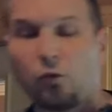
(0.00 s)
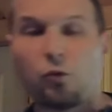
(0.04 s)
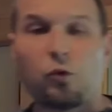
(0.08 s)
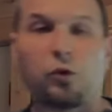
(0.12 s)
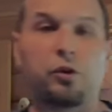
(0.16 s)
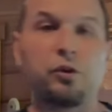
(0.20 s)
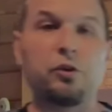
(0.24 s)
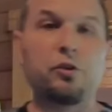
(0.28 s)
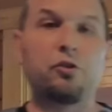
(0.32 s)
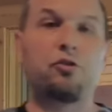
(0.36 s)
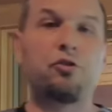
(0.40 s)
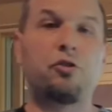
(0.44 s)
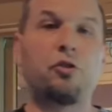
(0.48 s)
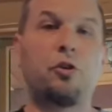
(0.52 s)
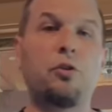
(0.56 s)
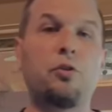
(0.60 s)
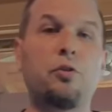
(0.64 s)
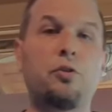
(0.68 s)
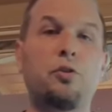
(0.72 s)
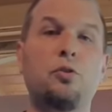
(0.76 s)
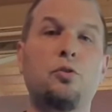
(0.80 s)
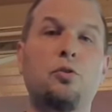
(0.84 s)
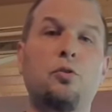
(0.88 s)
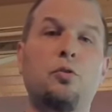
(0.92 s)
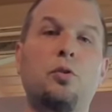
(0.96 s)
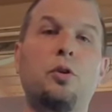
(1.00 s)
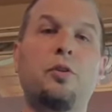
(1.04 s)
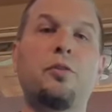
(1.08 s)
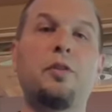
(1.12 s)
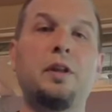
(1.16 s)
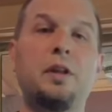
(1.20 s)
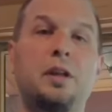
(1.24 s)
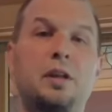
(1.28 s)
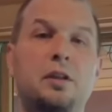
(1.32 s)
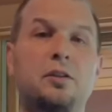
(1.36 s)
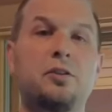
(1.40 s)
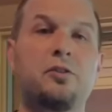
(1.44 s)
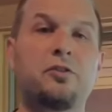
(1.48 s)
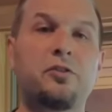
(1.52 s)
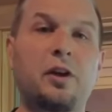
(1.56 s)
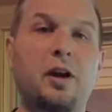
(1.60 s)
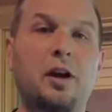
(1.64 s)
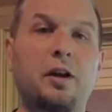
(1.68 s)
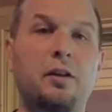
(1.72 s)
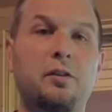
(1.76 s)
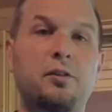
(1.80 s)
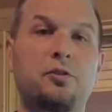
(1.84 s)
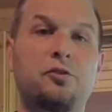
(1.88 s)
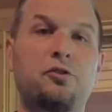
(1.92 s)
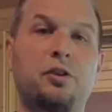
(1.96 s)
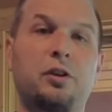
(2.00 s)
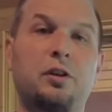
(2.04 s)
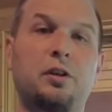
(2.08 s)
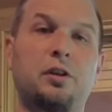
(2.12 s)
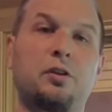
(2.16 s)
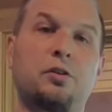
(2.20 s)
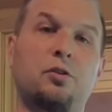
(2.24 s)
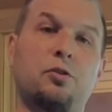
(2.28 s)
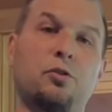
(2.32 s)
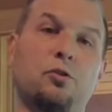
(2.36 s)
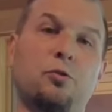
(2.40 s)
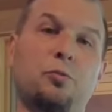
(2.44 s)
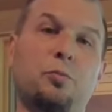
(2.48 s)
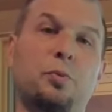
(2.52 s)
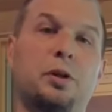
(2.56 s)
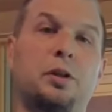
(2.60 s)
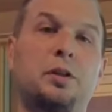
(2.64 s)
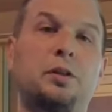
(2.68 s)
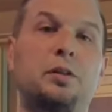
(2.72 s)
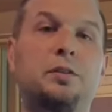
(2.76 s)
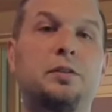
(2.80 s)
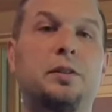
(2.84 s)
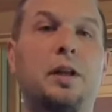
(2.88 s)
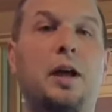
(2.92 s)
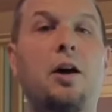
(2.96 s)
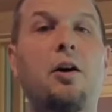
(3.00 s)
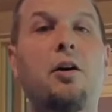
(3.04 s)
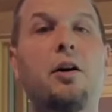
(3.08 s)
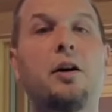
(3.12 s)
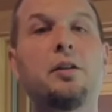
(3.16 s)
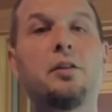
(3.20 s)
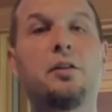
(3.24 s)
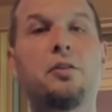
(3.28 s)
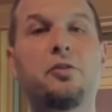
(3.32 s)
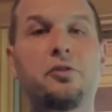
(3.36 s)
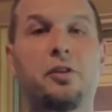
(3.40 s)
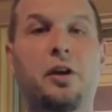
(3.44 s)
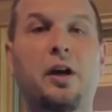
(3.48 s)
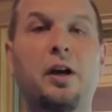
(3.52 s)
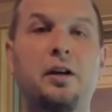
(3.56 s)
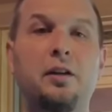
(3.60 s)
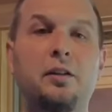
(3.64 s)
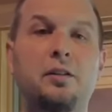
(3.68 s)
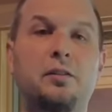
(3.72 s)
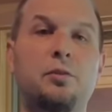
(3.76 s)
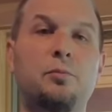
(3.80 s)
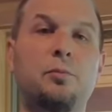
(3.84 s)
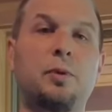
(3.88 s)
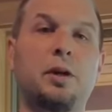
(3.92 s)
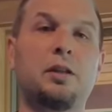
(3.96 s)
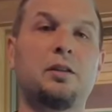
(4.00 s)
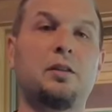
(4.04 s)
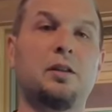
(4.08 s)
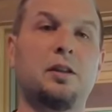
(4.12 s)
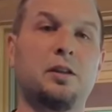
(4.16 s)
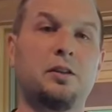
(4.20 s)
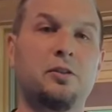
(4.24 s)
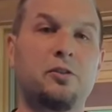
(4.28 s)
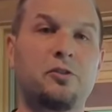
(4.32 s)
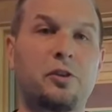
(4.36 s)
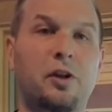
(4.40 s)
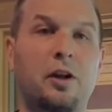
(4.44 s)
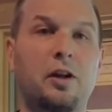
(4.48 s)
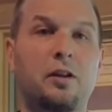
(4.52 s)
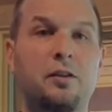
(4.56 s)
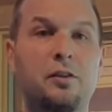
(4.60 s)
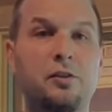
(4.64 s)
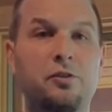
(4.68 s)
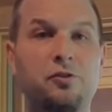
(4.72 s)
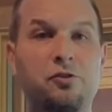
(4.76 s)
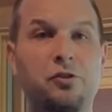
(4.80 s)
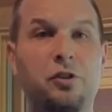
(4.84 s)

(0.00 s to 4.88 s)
we're going to show you the inside of the chicken coop. Now, I've decided to make the inside of this